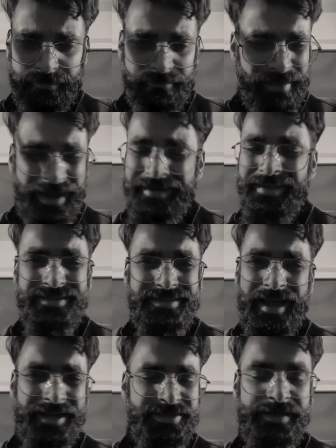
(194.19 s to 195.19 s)
and he's
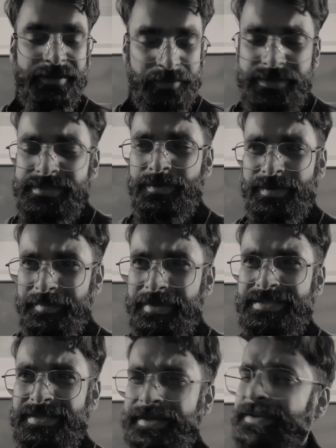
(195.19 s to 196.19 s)
actually a good student
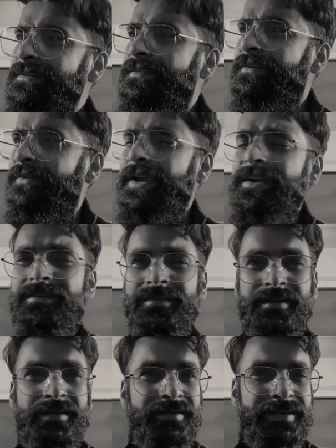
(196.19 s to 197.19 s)
basically right
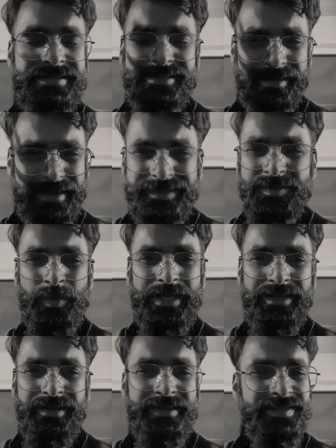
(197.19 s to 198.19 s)
uh, he studies
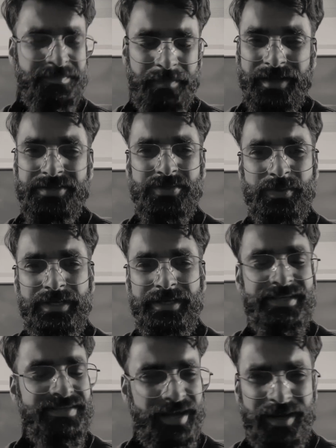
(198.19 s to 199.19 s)
well he's punctual
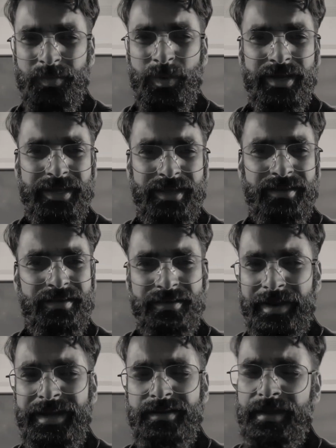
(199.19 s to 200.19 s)
he's hardworking
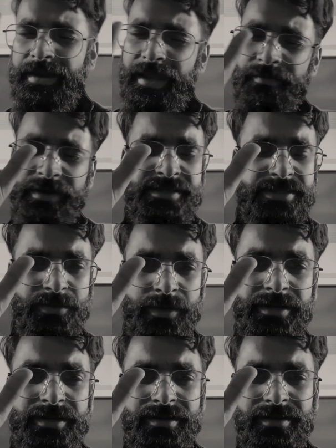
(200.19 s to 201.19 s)
right and every
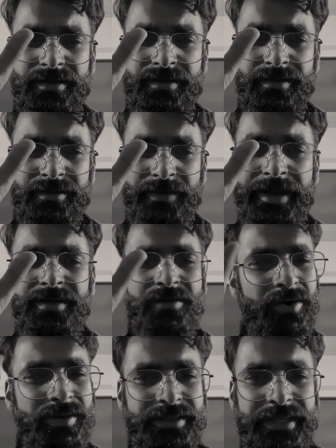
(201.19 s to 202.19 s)
student right
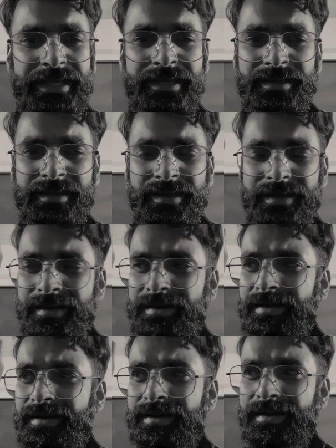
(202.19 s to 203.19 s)
all the
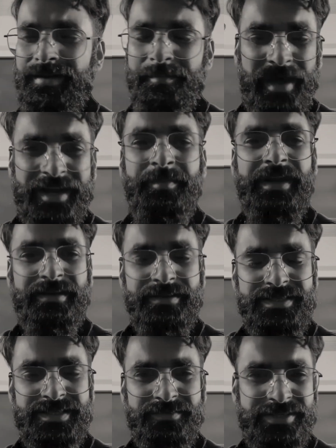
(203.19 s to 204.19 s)

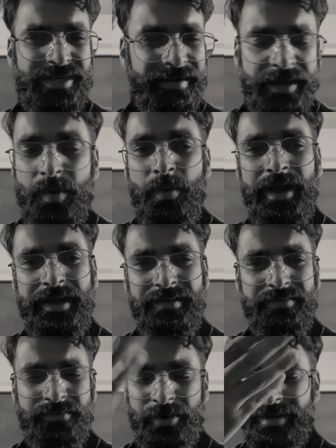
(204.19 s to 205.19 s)
parameters which are required
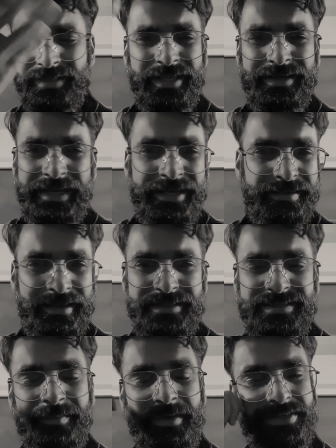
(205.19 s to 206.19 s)
for the NEET
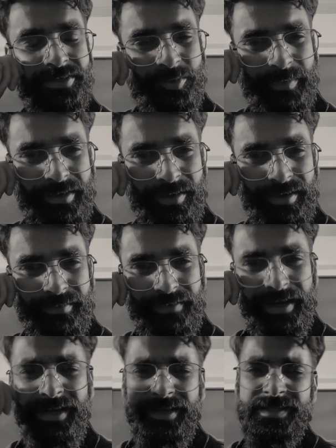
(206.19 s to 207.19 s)
examination to be
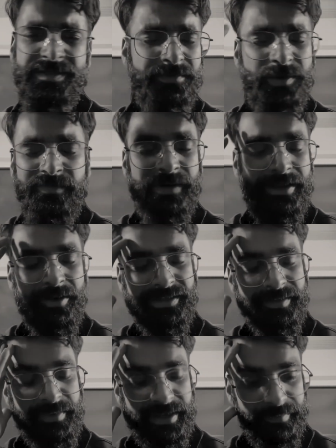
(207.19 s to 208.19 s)
qualified. He is fulfilling all
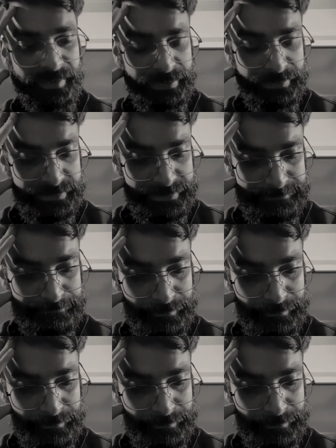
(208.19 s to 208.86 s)
the parameters.